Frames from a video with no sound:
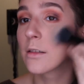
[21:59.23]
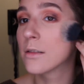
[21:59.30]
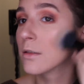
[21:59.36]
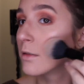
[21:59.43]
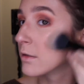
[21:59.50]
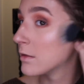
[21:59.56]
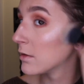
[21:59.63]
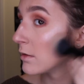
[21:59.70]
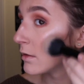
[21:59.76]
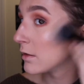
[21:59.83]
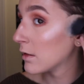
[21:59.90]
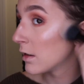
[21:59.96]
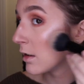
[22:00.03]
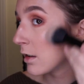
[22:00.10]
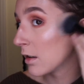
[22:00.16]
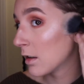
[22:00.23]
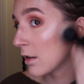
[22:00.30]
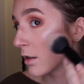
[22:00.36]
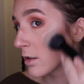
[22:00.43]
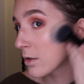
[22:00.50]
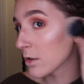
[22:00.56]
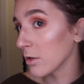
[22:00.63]

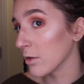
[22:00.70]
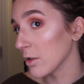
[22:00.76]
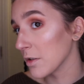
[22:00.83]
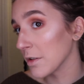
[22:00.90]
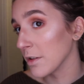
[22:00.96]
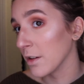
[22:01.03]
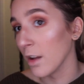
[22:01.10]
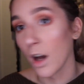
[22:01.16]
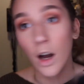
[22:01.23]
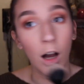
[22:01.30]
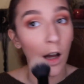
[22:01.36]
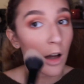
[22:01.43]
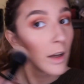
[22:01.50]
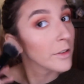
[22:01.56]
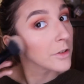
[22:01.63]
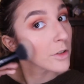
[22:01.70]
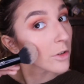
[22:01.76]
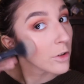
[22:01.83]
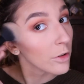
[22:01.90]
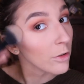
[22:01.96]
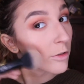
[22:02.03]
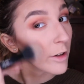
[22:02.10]
So it's not as
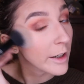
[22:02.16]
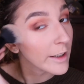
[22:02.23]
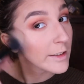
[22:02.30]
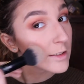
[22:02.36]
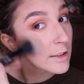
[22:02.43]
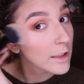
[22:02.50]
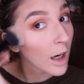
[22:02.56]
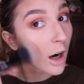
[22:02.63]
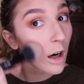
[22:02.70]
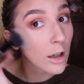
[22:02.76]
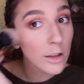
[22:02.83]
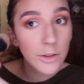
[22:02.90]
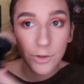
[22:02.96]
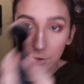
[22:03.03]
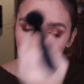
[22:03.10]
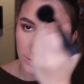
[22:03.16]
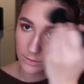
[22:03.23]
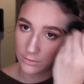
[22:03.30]
crazy harsh.